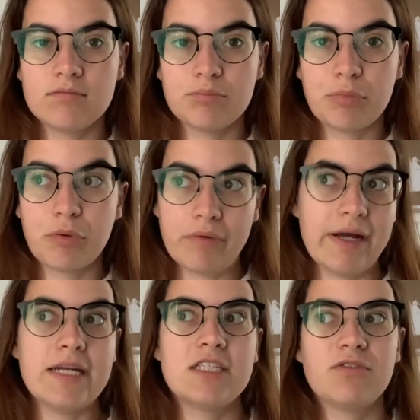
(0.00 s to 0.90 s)

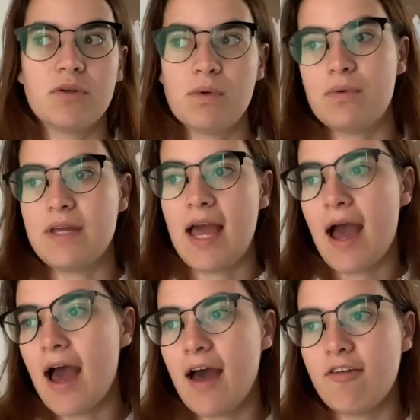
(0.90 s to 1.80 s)
price for what we
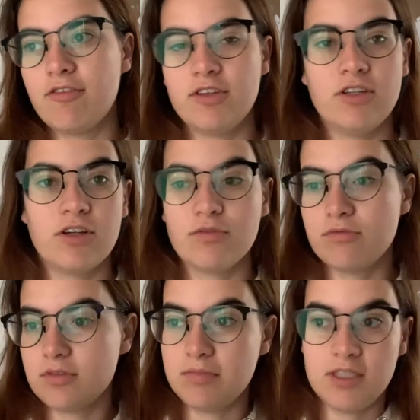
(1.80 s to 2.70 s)
have, you know,
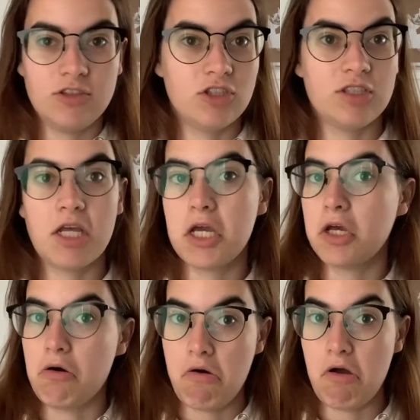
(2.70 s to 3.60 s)
to be just, like,
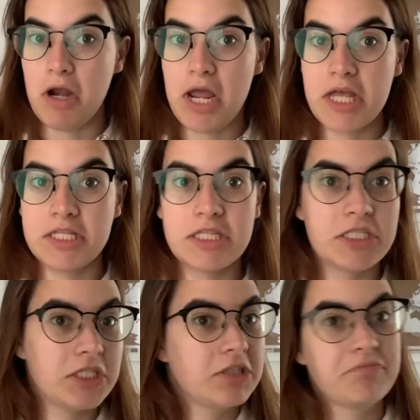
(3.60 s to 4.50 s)

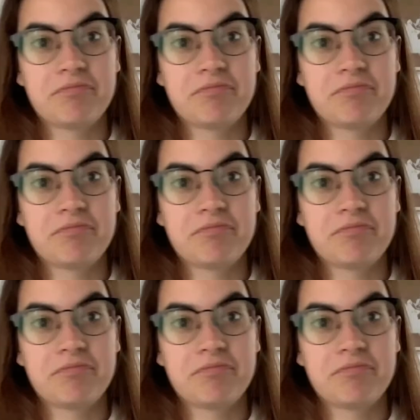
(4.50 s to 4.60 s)
honest.